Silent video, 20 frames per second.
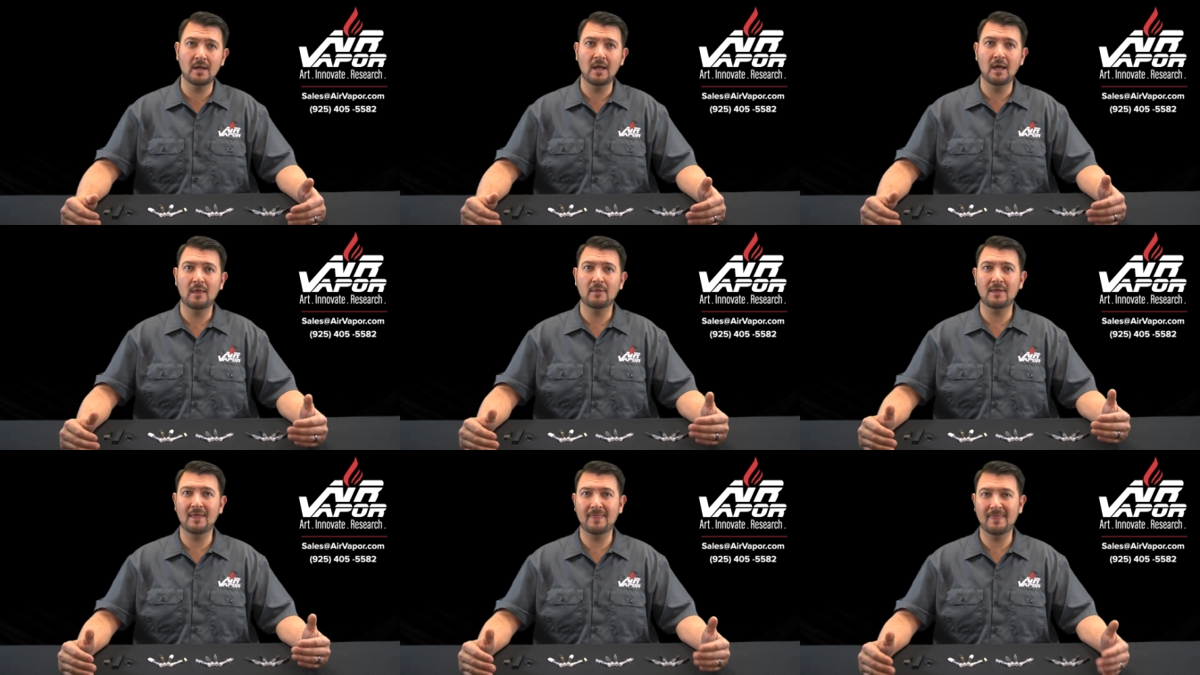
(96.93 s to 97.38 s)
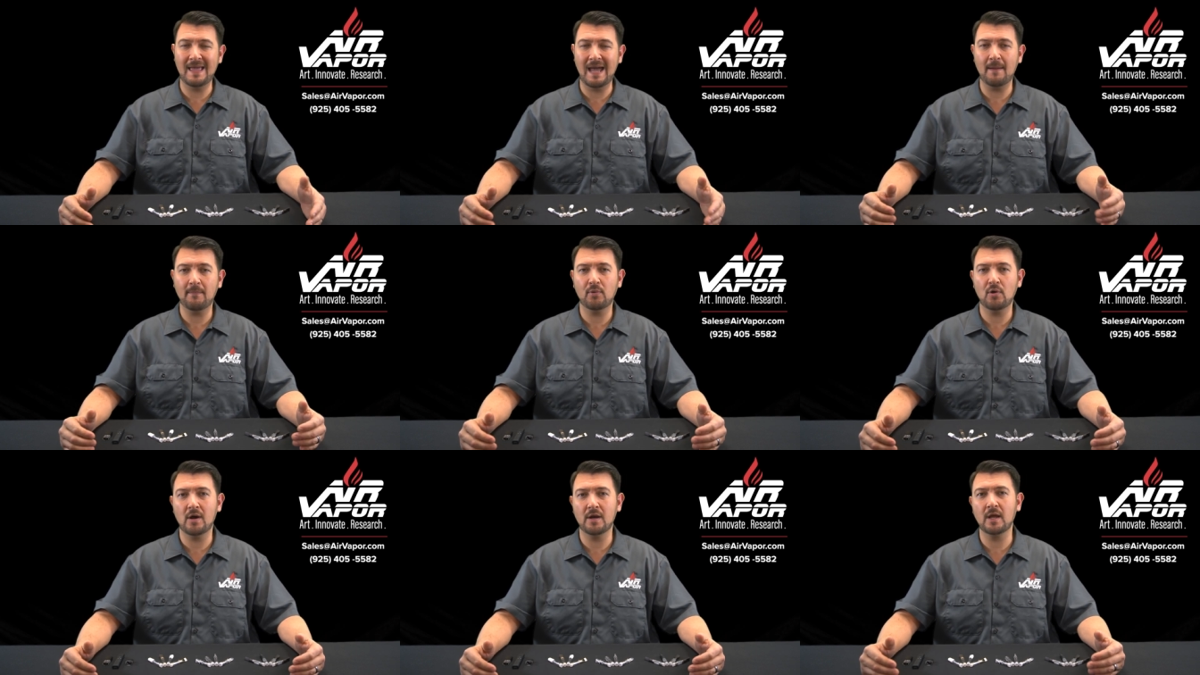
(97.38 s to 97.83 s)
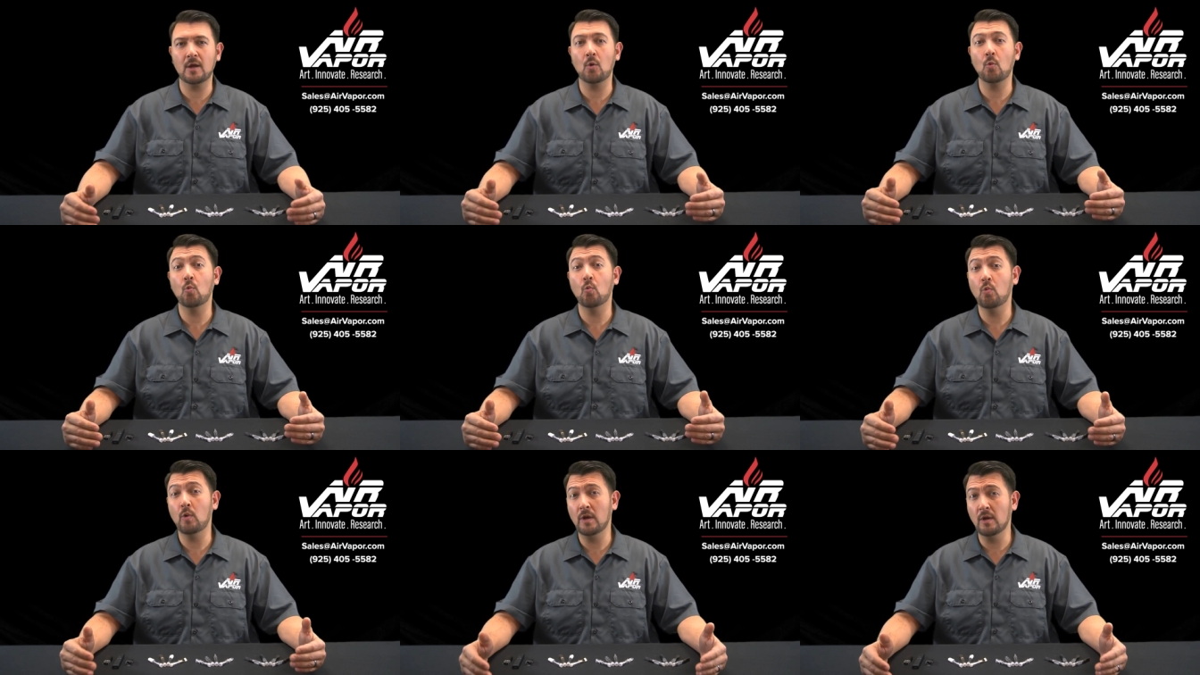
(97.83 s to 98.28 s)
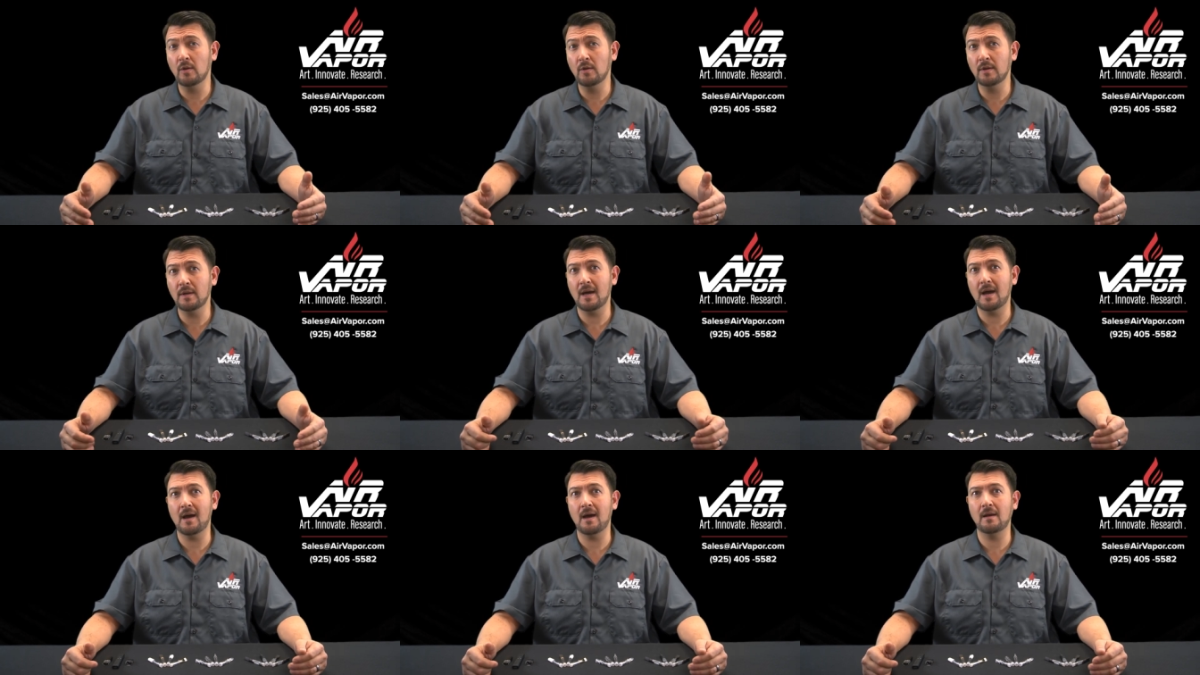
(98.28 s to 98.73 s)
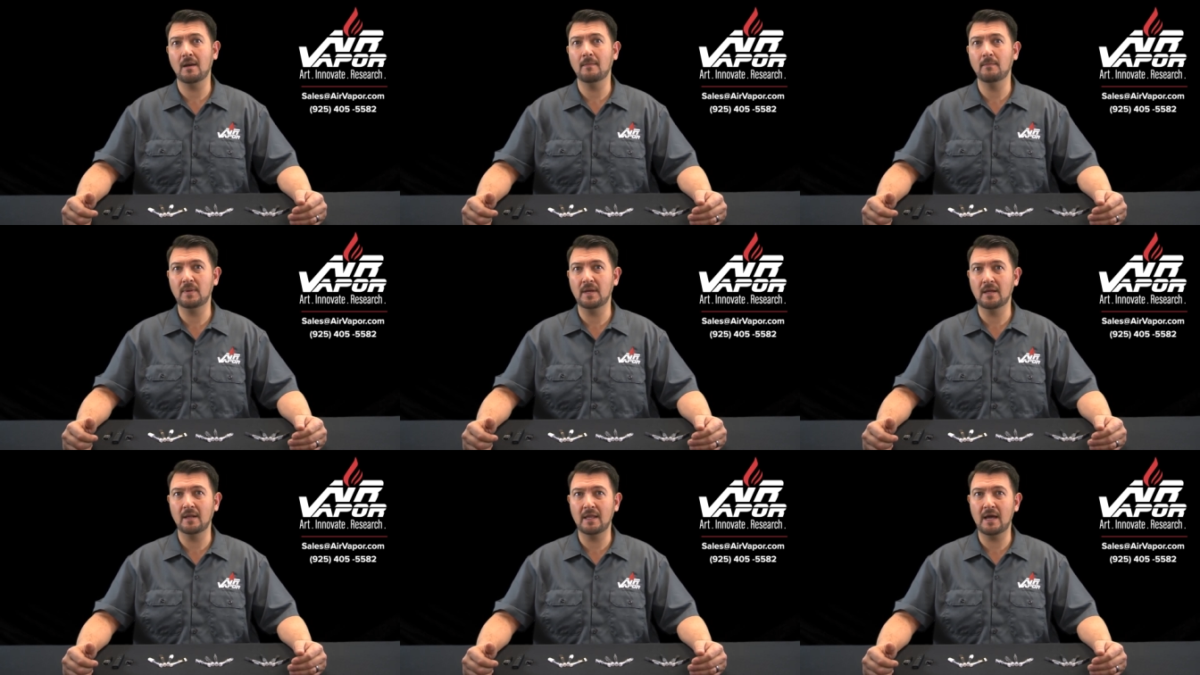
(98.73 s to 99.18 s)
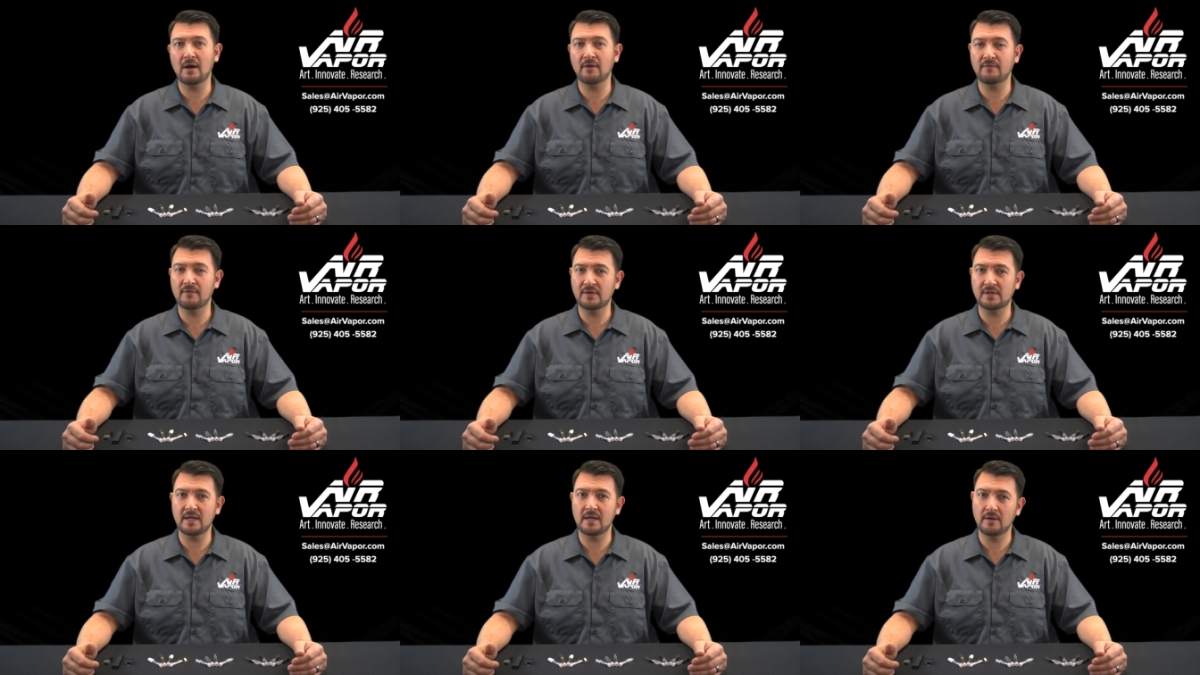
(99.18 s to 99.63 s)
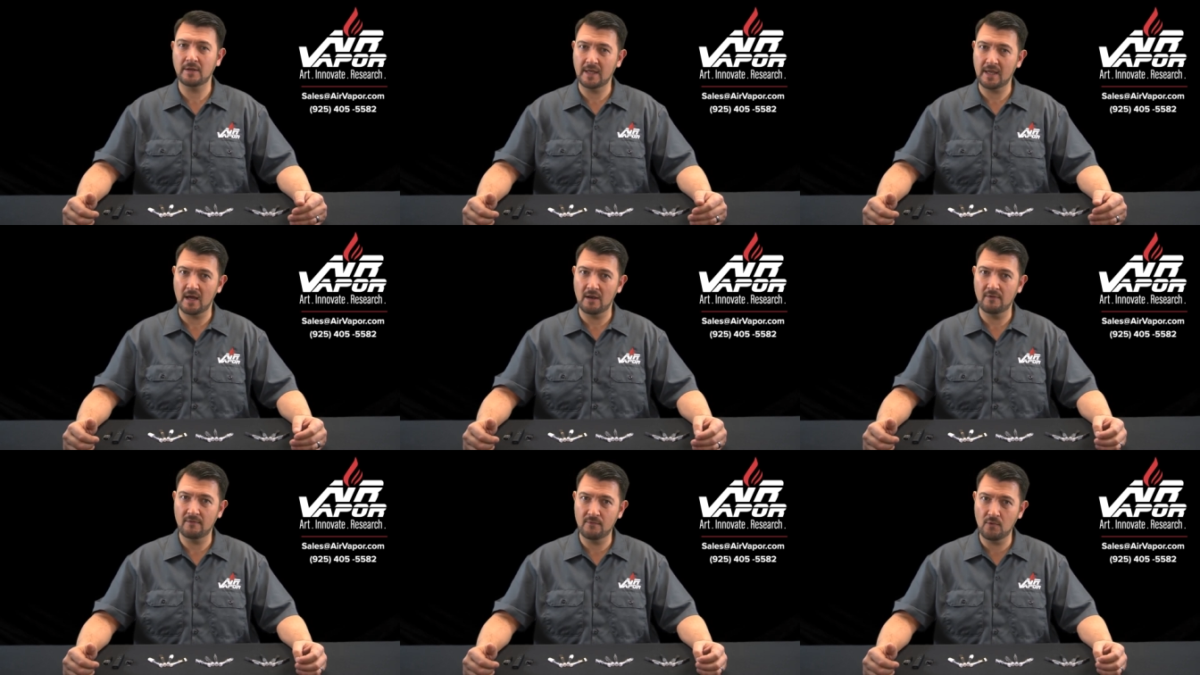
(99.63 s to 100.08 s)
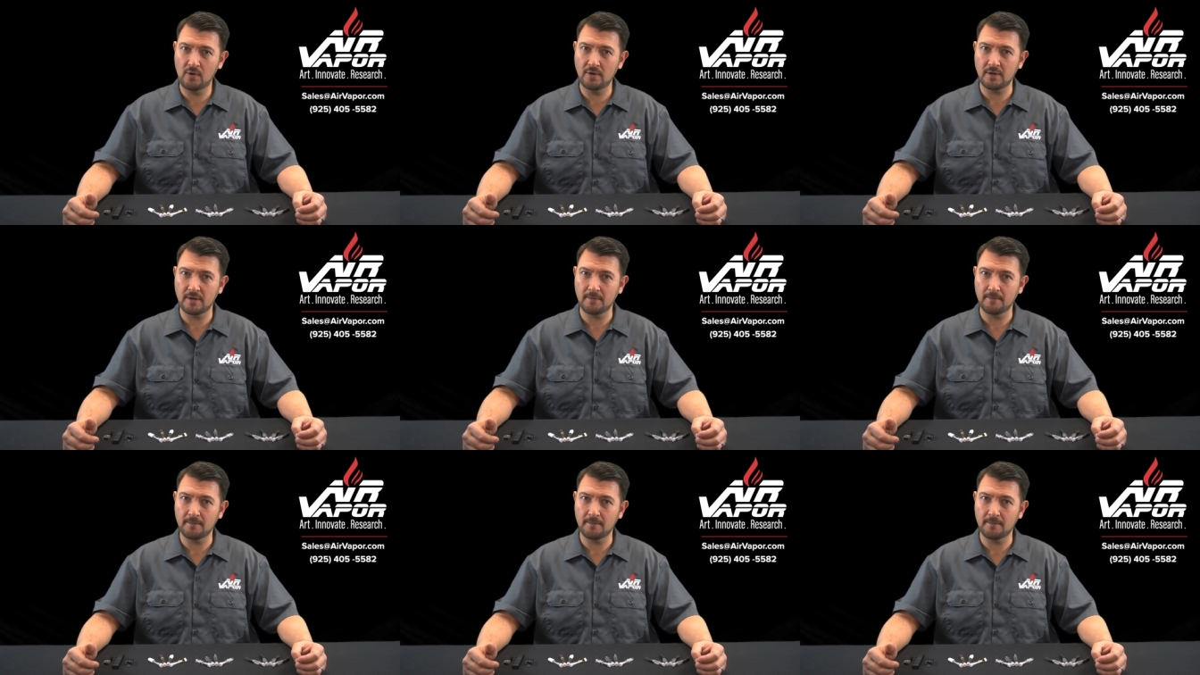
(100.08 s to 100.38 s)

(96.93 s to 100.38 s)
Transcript: then that product will not be allowed for sale in California.